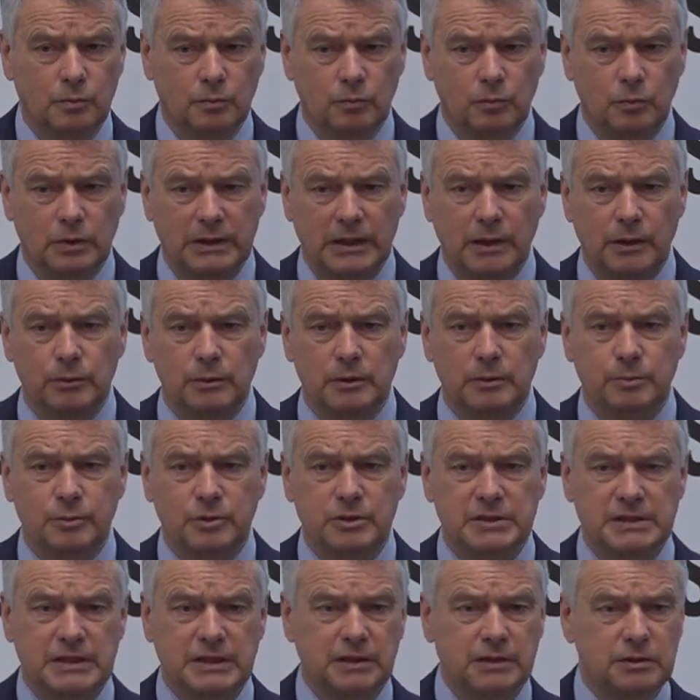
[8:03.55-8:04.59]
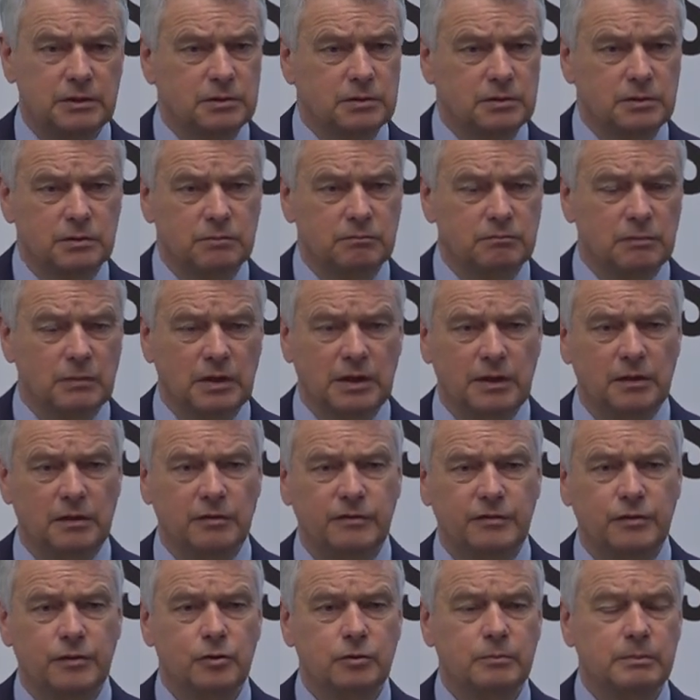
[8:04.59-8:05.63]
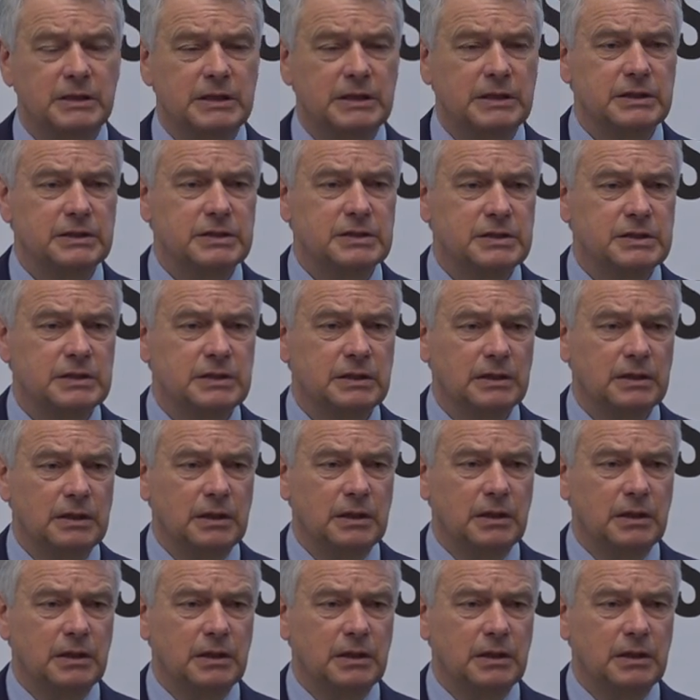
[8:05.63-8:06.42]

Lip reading: what I will present in a few minutes